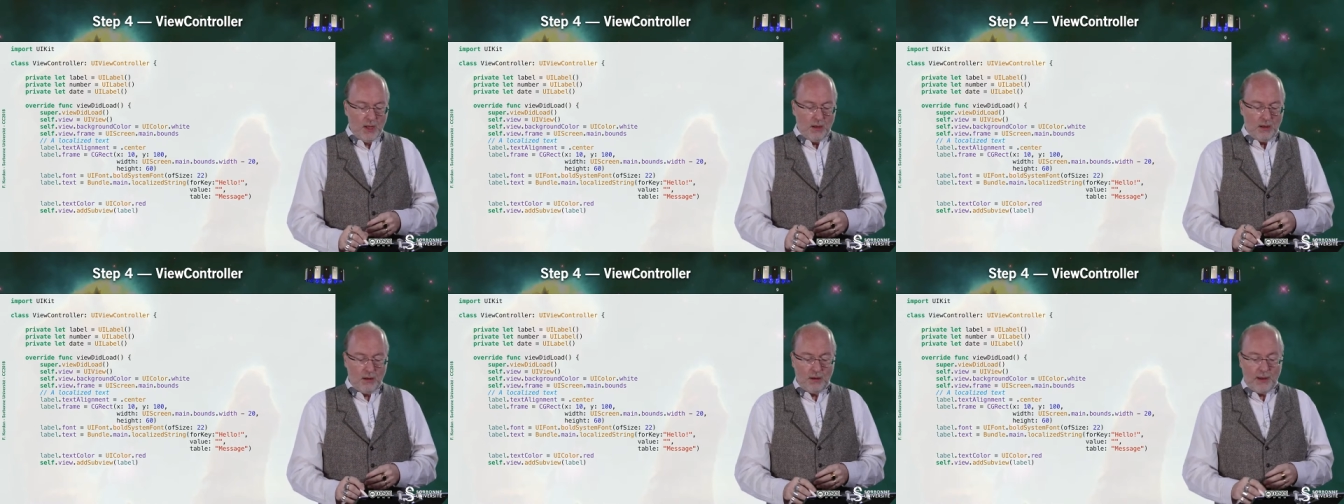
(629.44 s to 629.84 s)

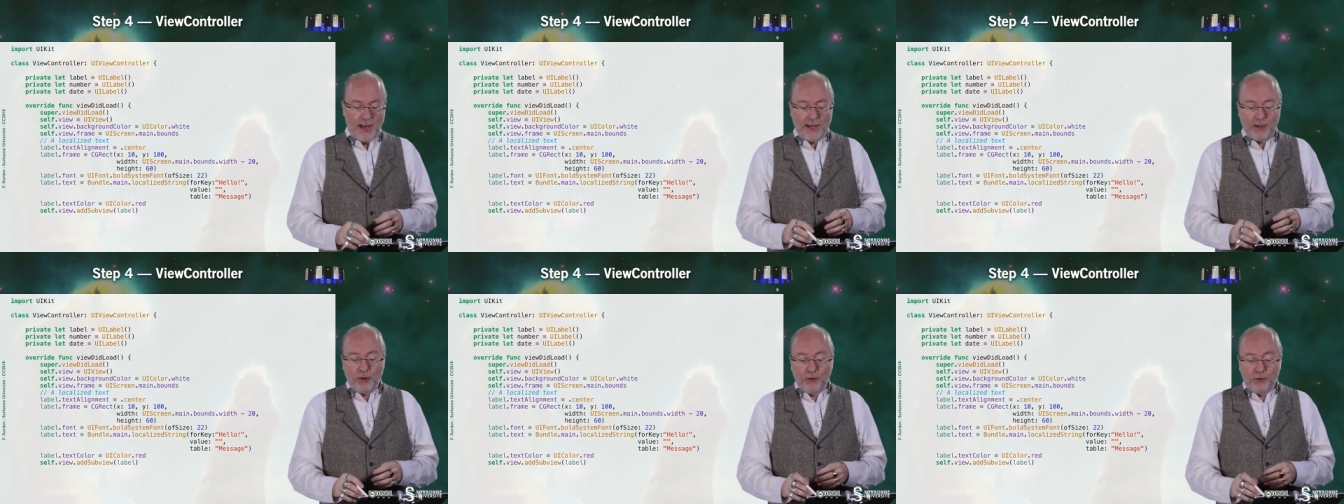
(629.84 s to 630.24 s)
Uh,
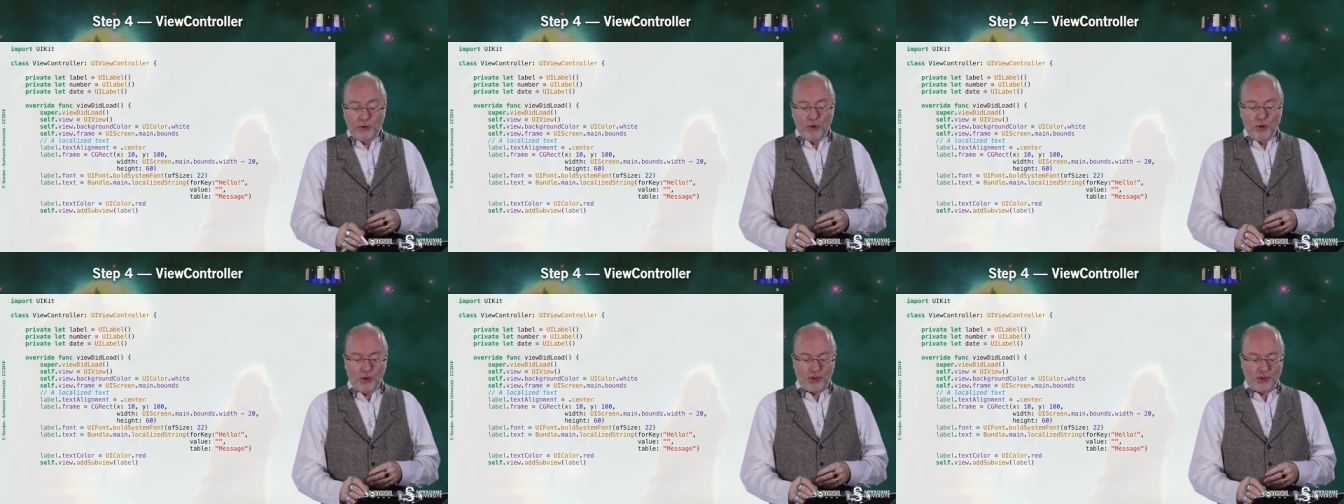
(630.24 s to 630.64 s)
and of
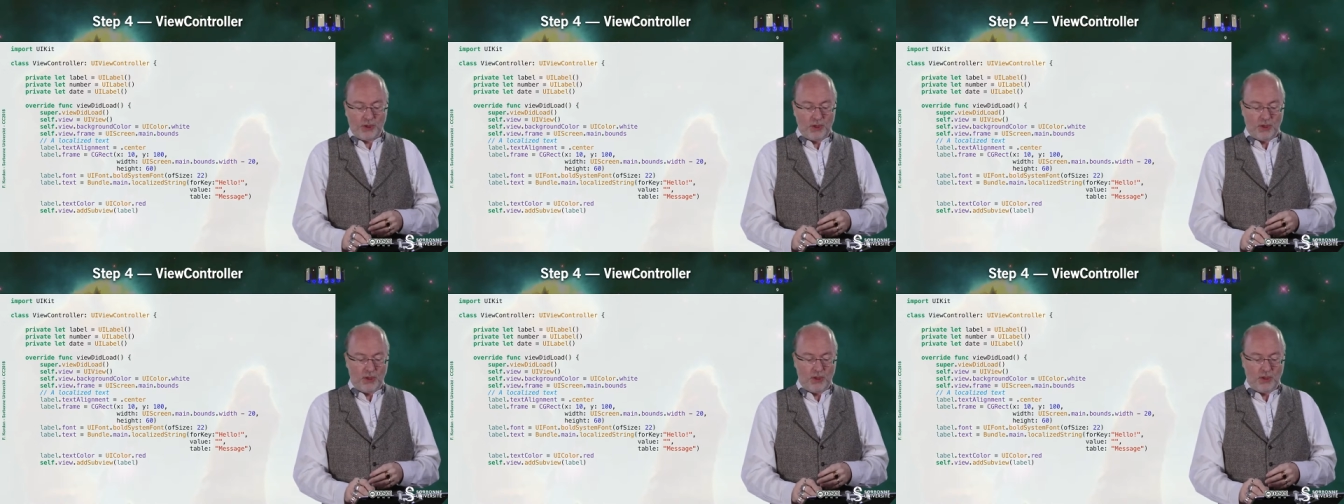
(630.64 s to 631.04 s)
course,
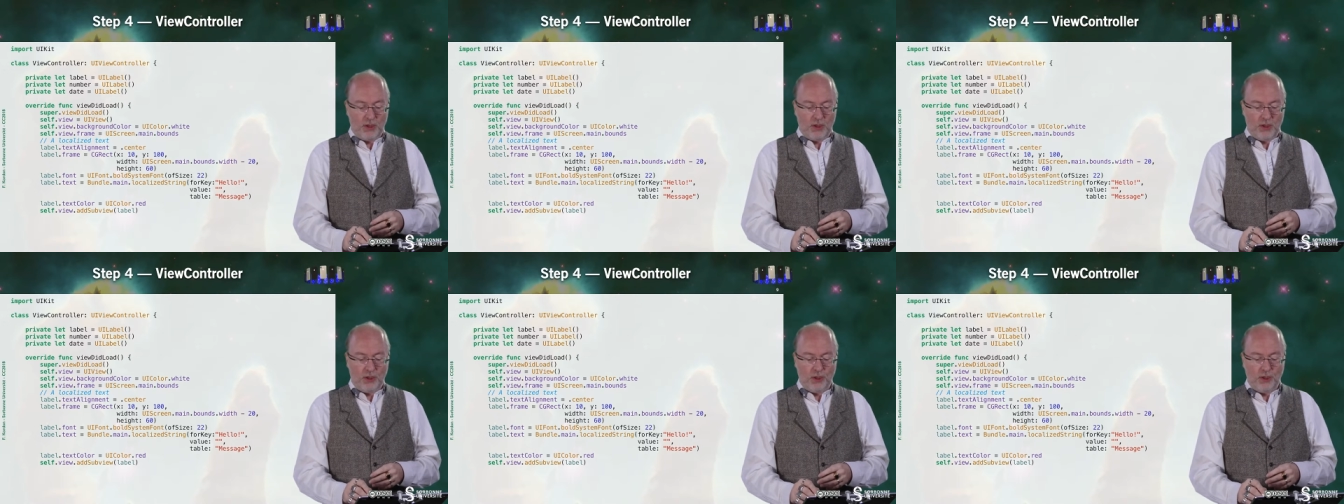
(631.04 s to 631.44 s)

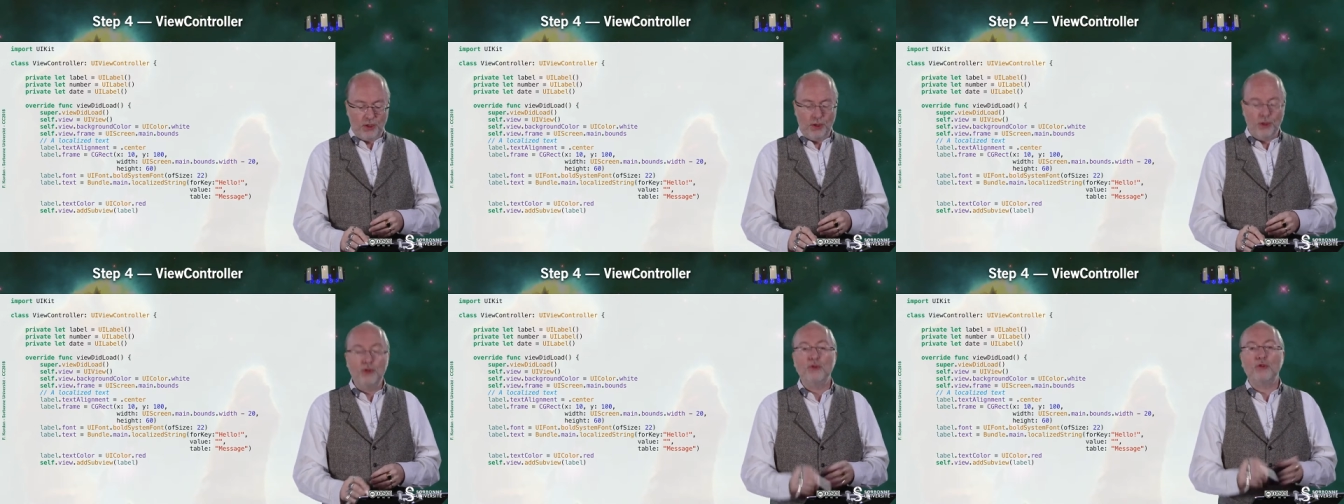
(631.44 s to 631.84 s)

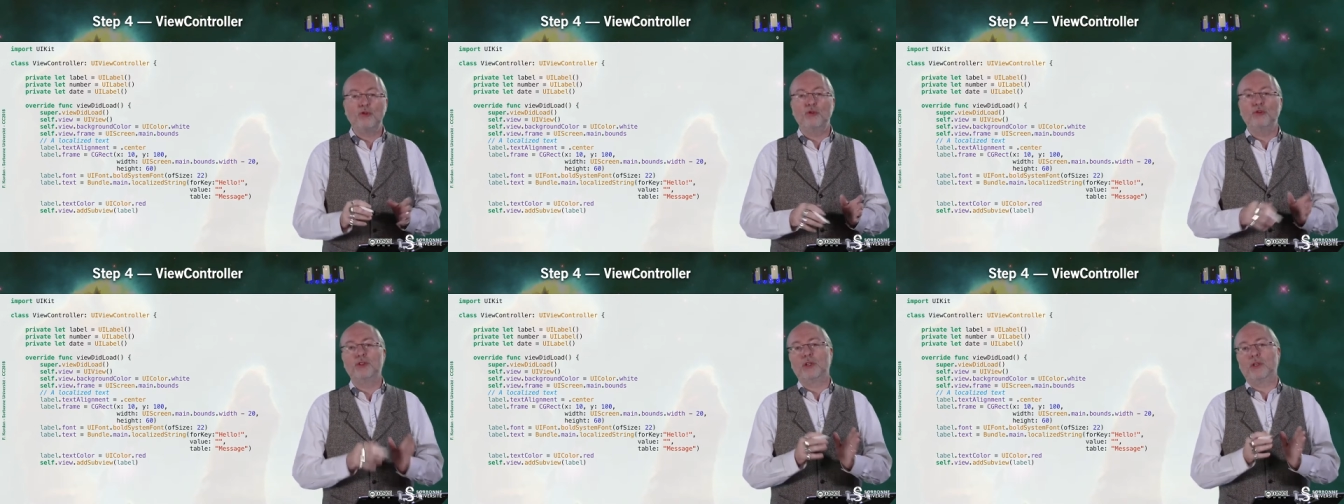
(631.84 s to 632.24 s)
uh, you
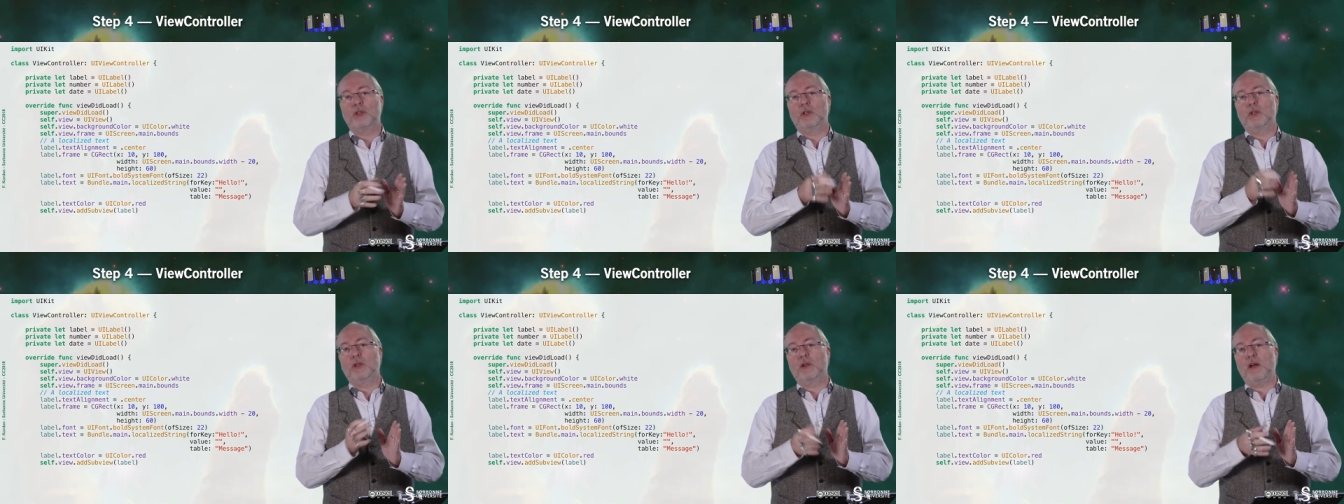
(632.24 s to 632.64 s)
could
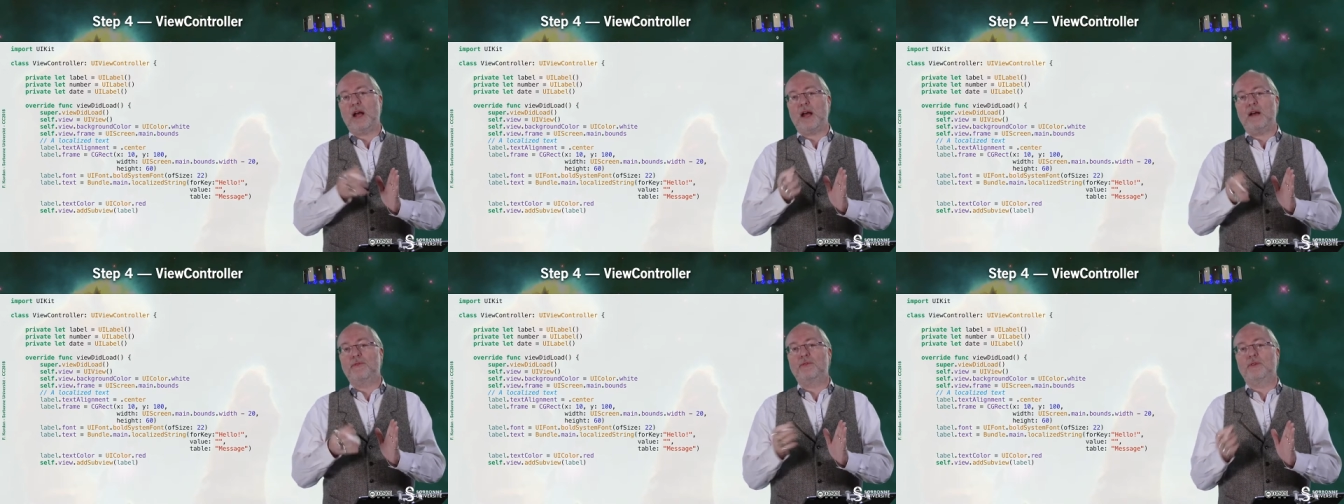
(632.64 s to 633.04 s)
uh,
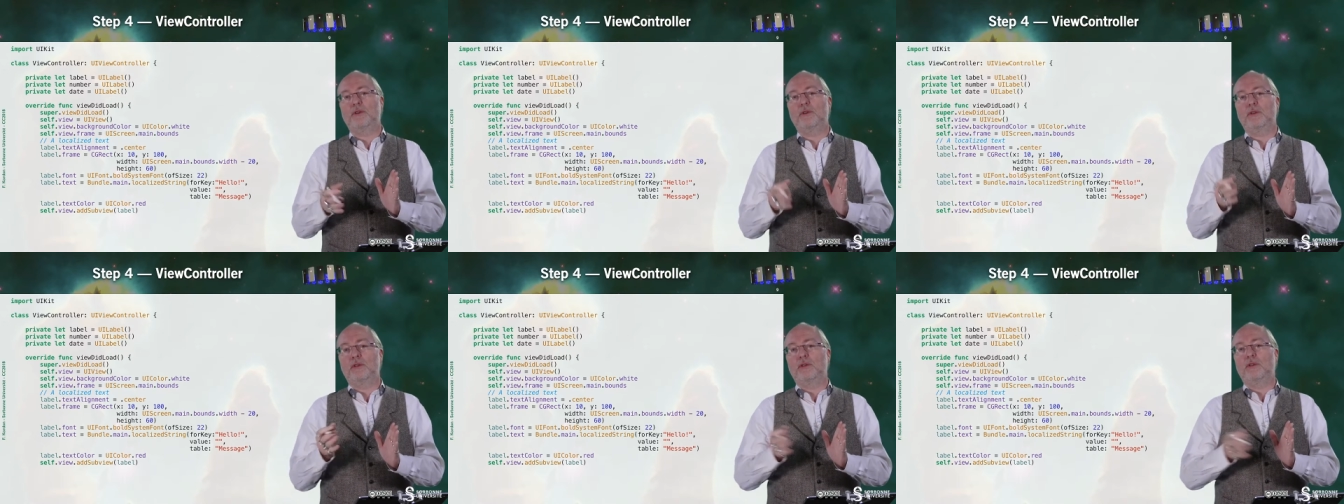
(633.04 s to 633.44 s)
have
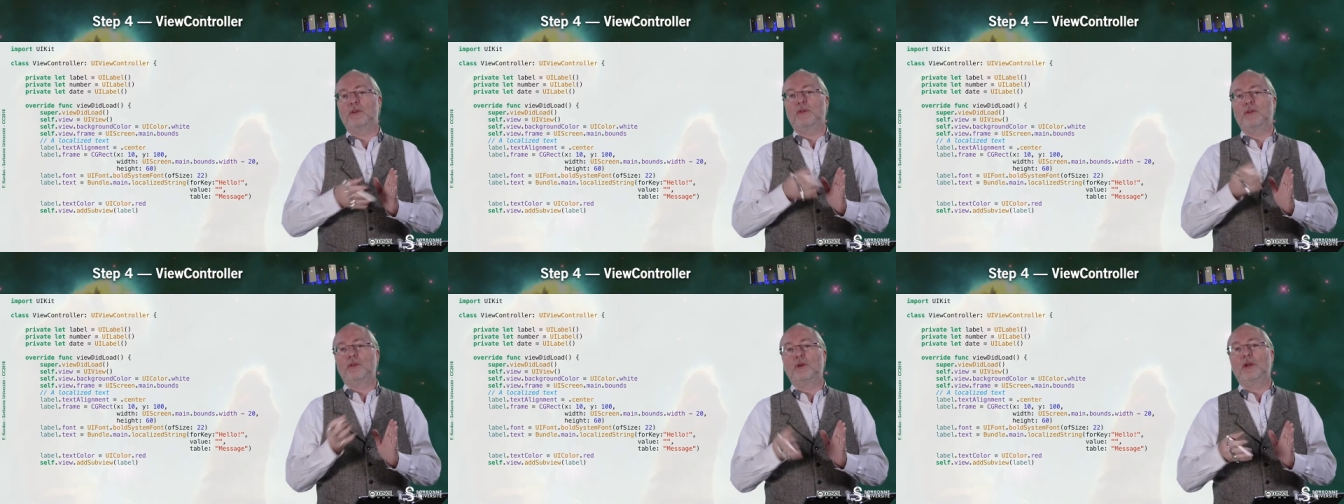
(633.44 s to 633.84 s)

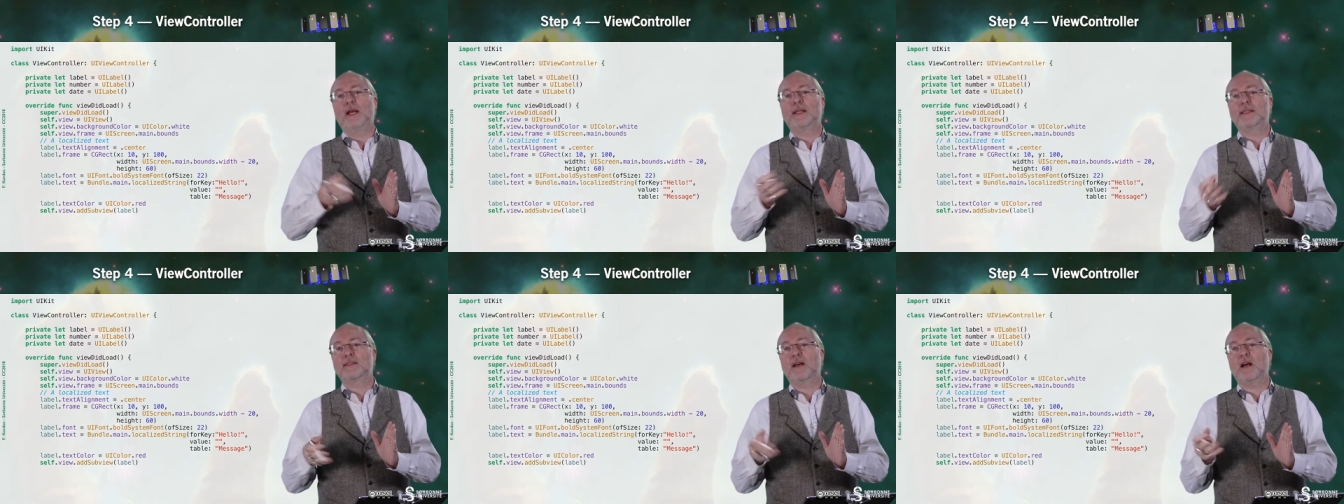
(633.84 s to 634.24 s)
uh,
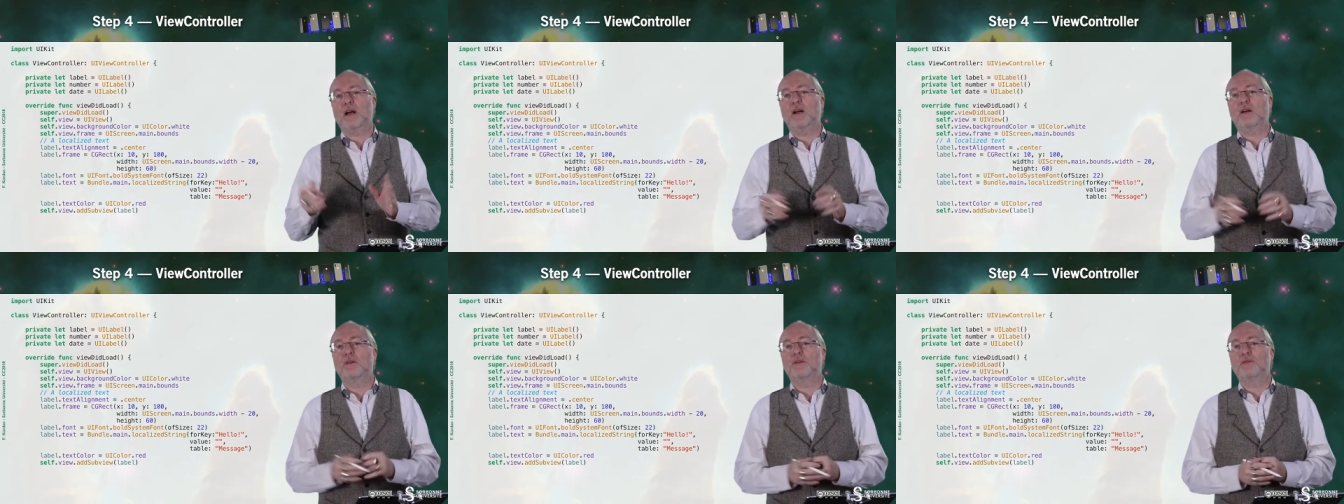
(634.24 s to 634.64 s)

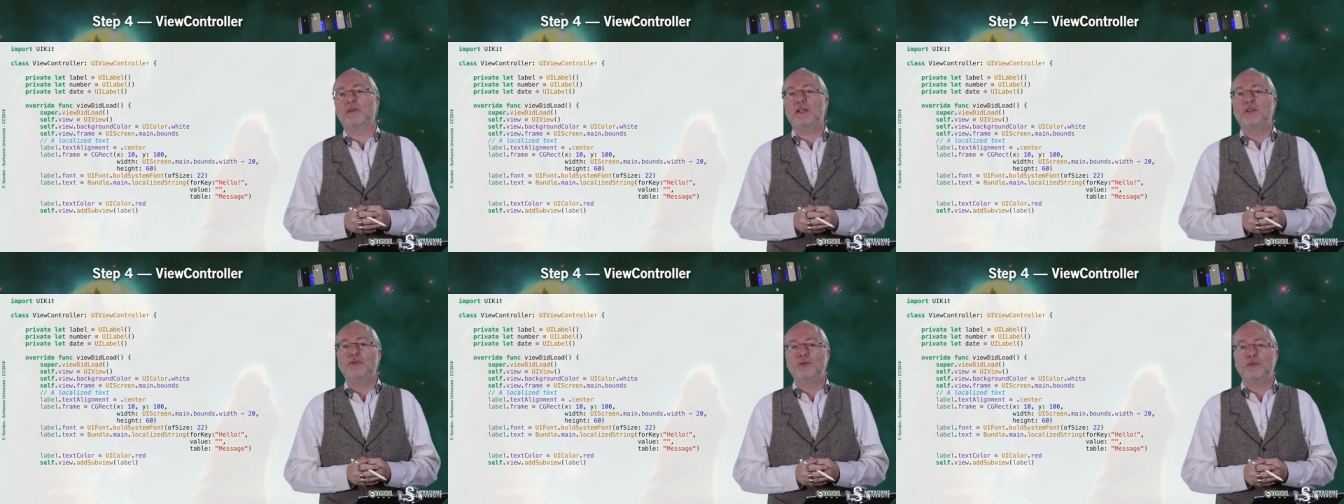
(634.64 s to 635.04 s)
extra uh,
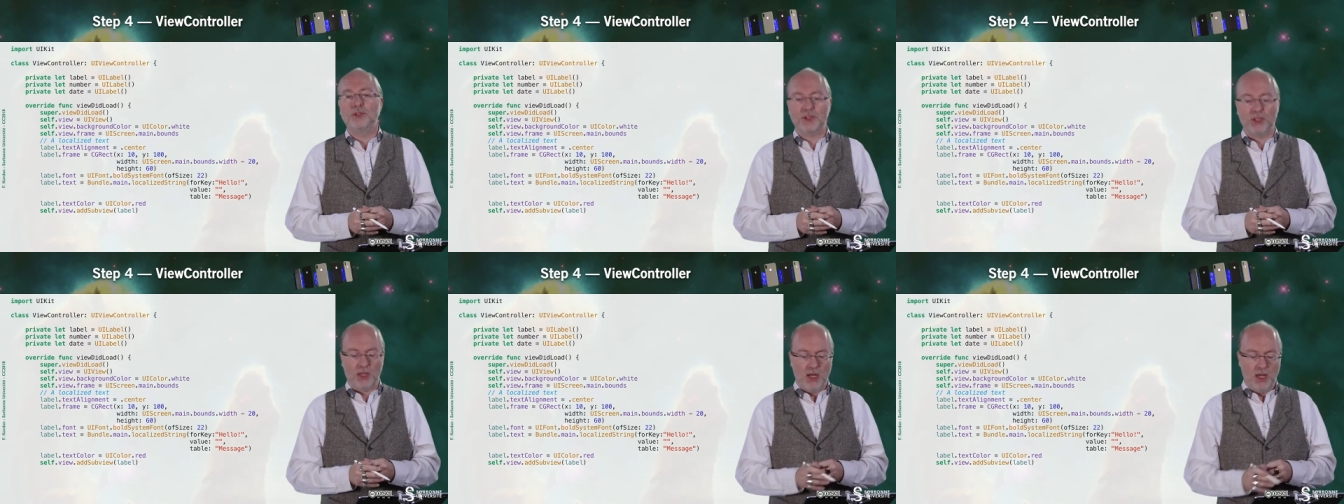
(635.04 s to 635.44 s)

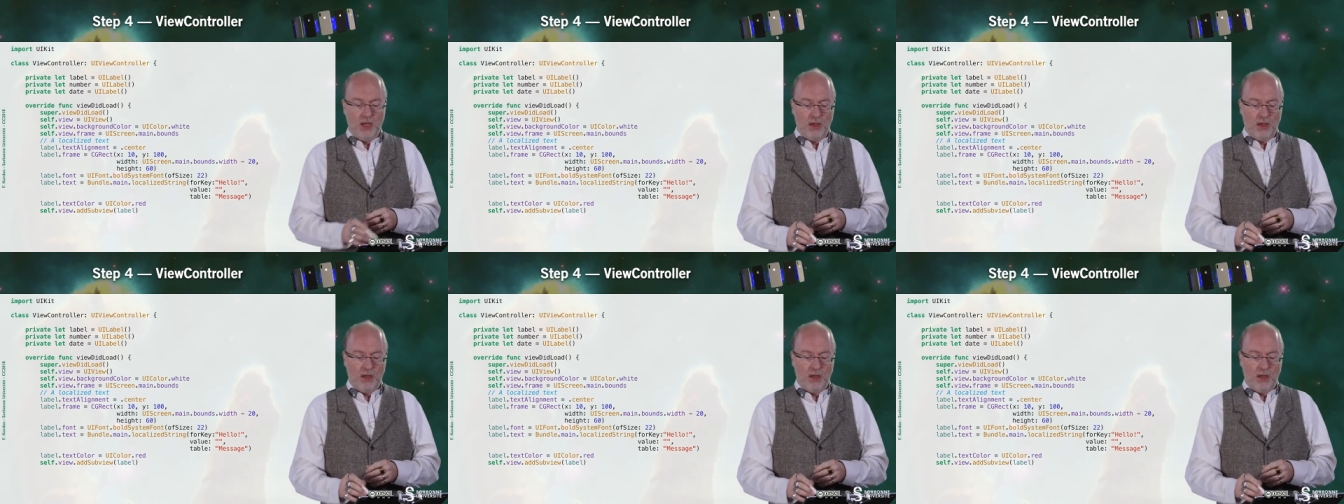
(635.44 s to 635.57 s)
values uh,